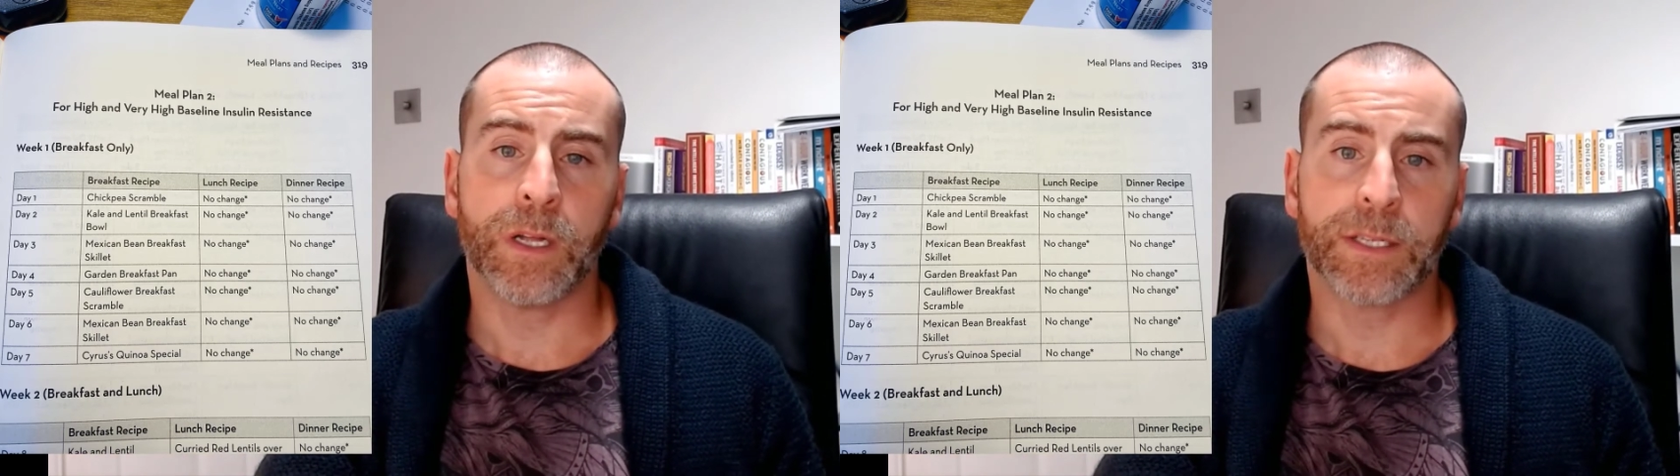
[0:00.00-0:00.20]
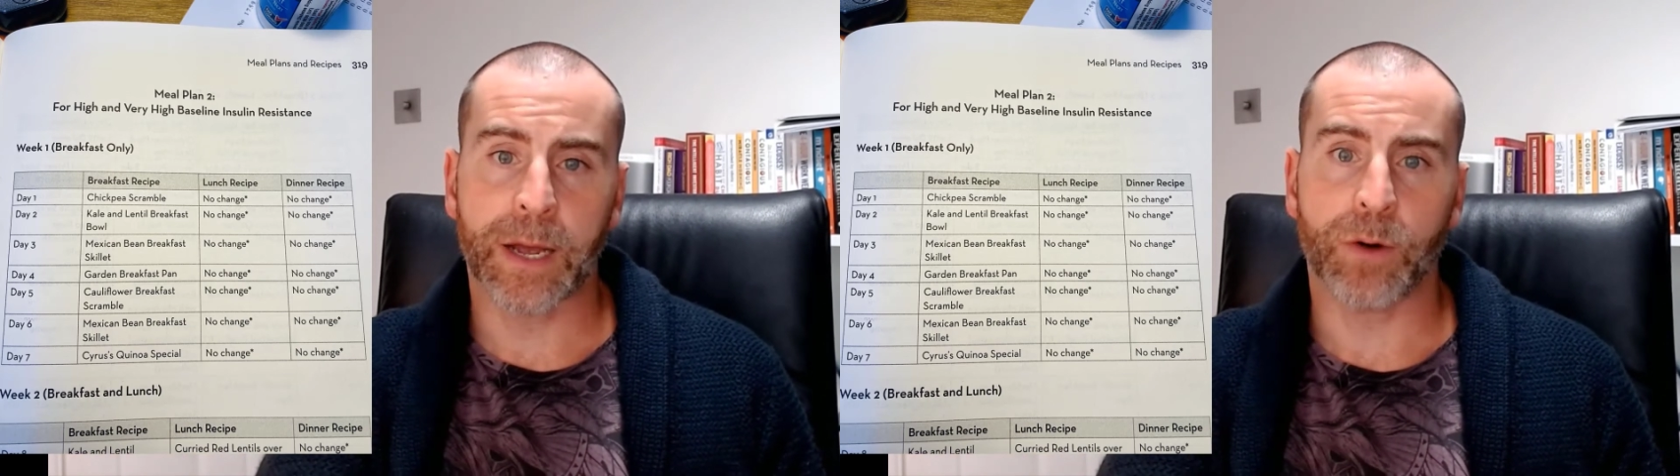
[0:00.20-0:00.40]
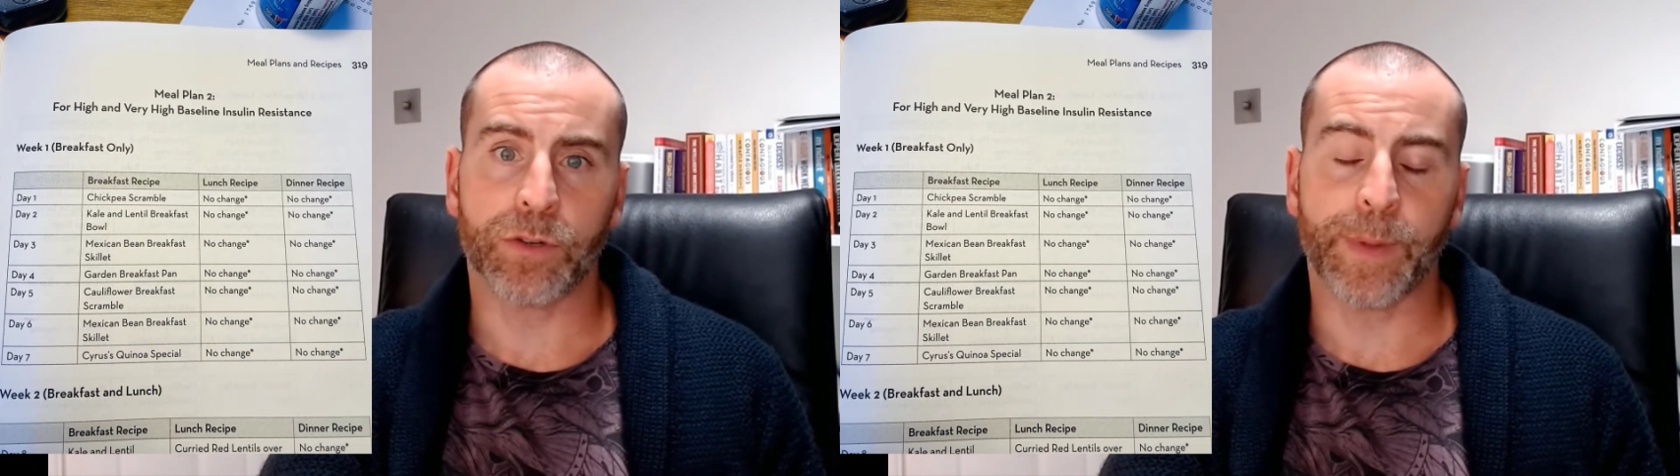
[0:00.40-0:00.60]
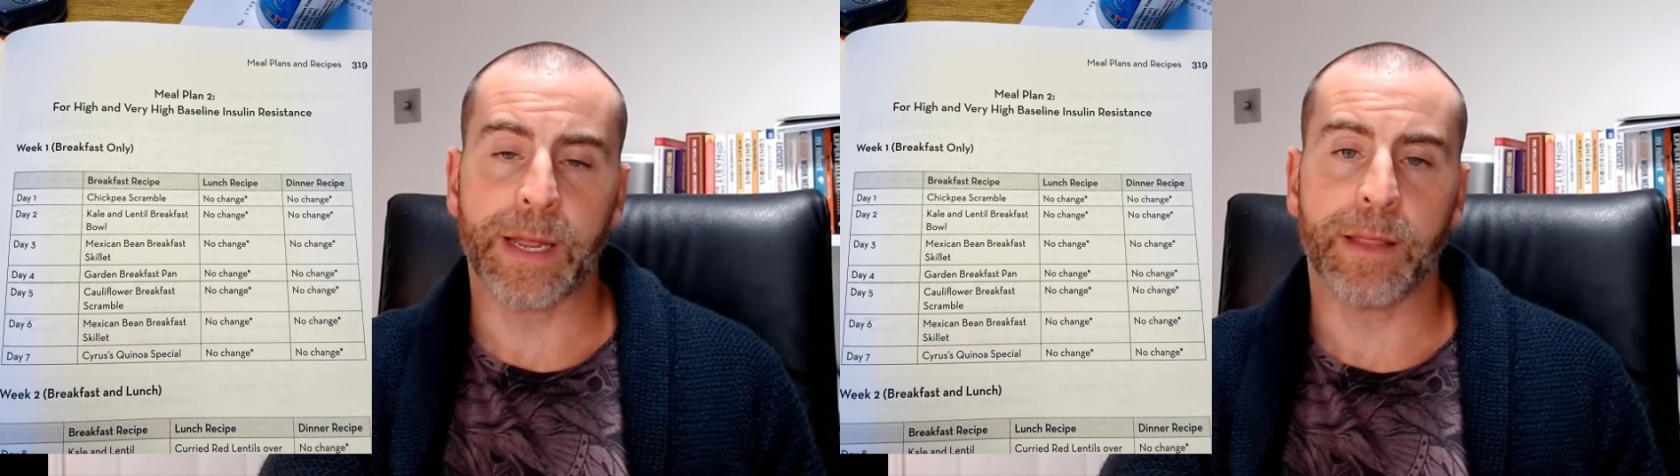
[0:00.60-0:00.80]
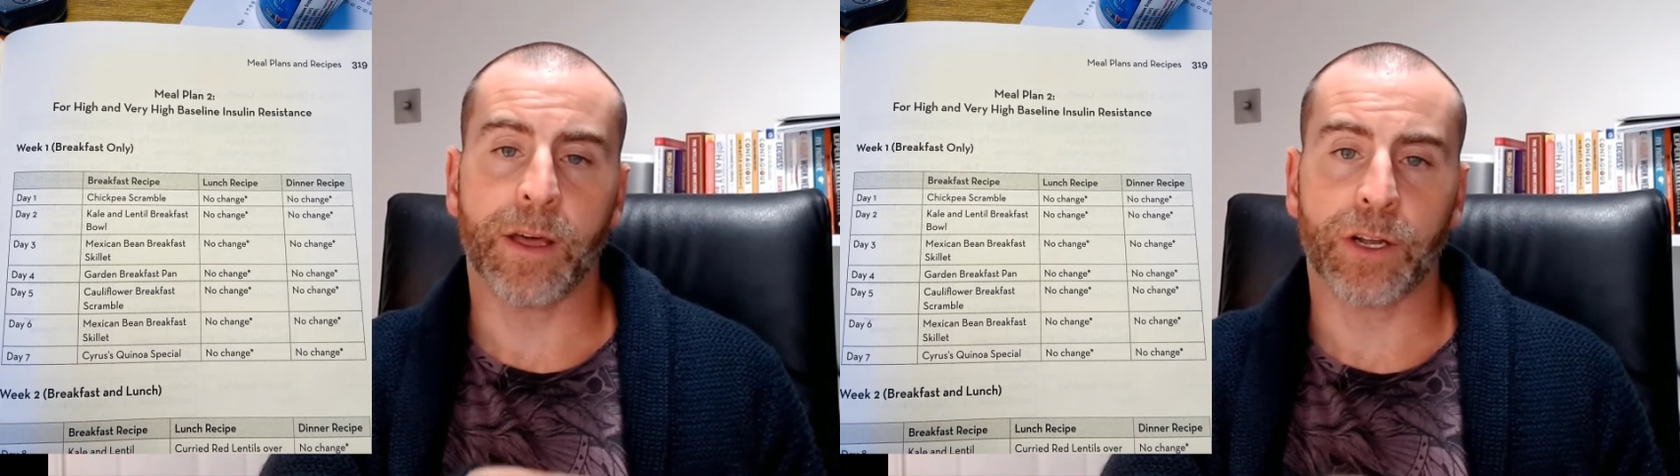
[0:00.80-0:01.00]
tells
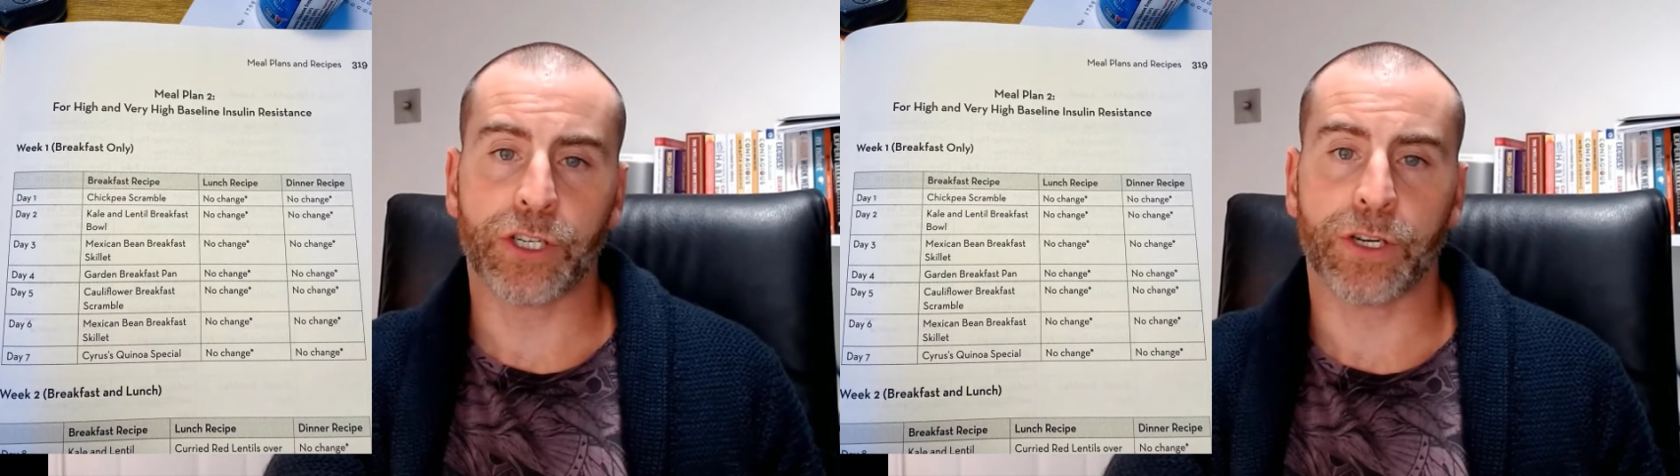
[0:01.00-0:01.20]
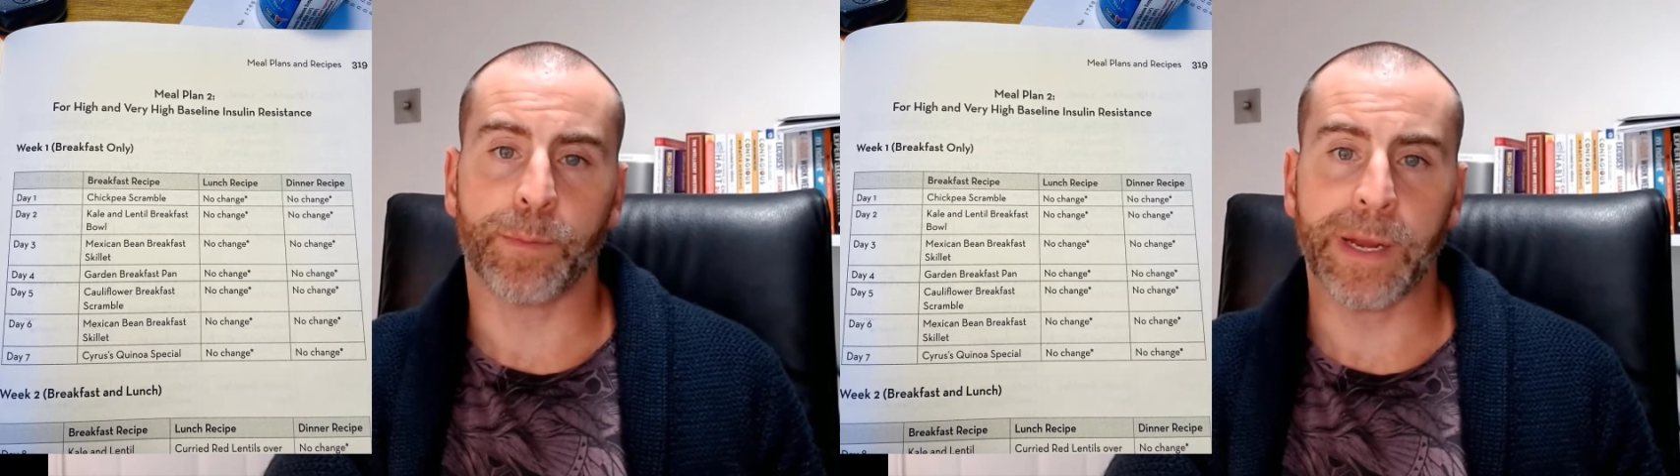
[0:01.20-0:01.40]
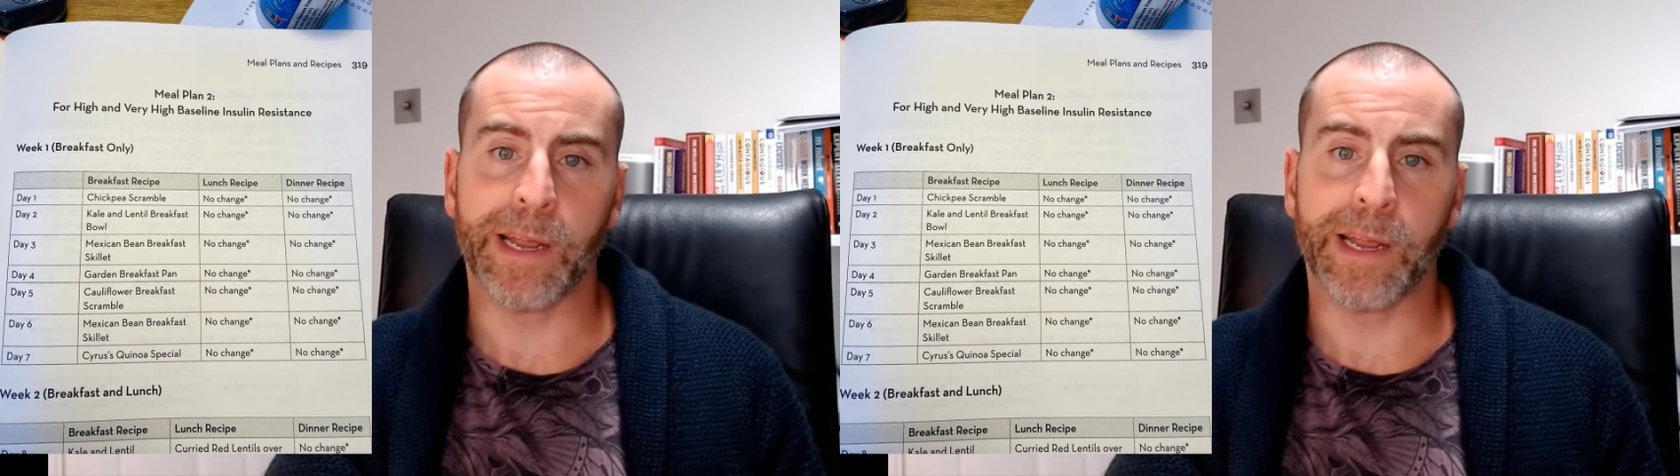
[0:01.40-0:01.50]
me that I should be